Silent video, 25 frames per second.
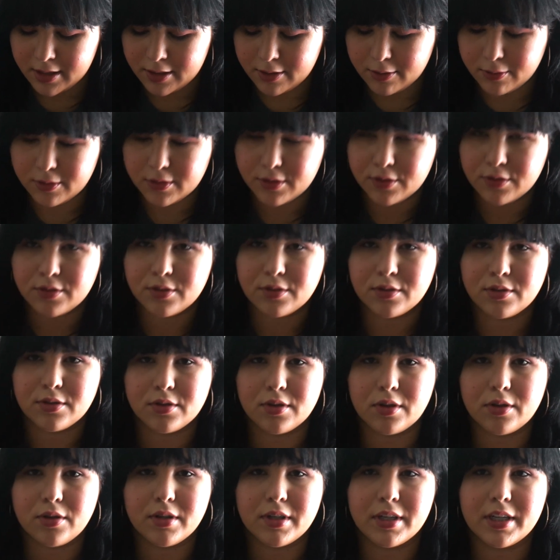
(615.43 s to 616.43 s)
It was
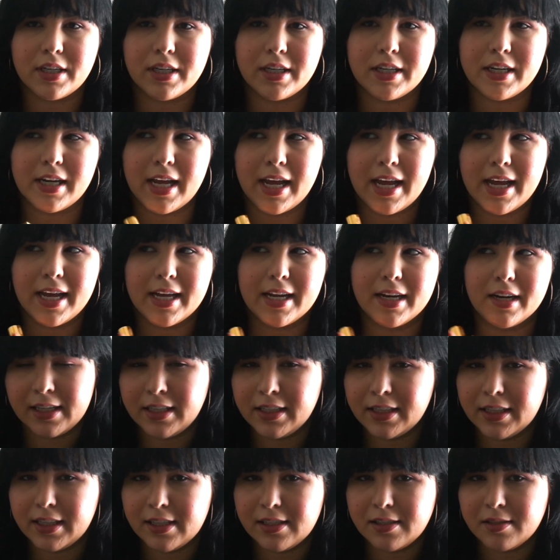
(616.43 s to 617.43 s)
so good, and I
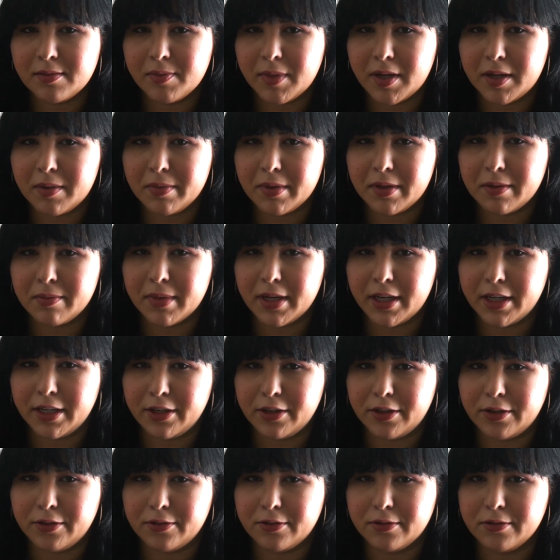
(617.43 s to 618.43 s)
think this might be my
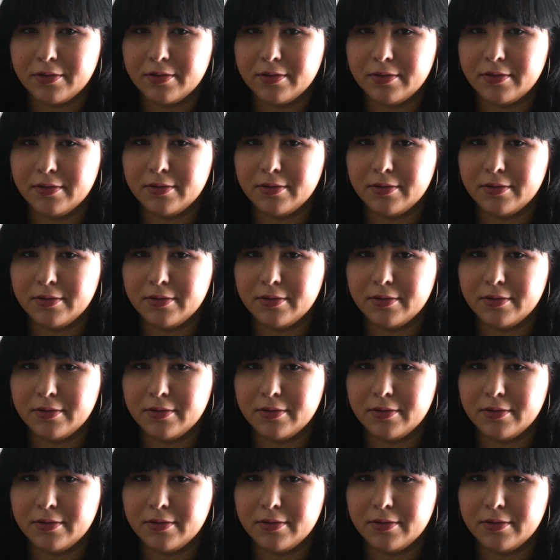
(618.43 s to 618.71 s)
new